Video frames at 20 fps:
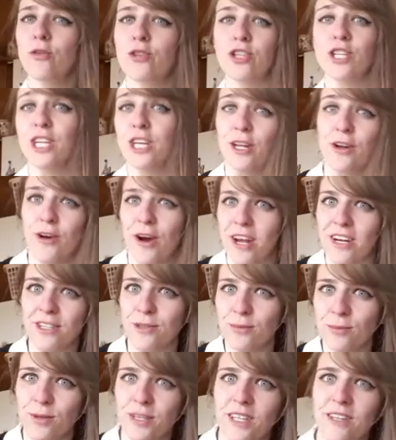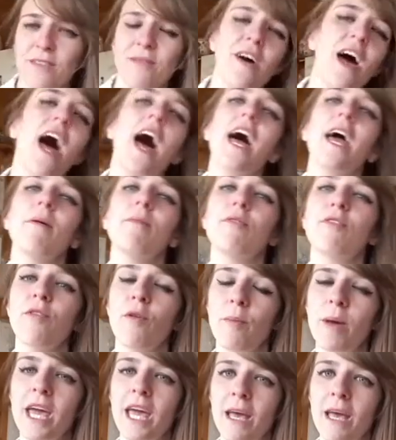she gonna end up with vibes
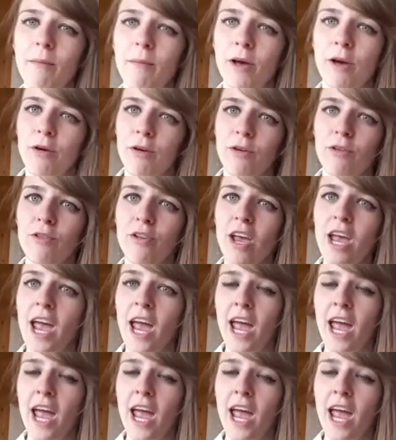for me, because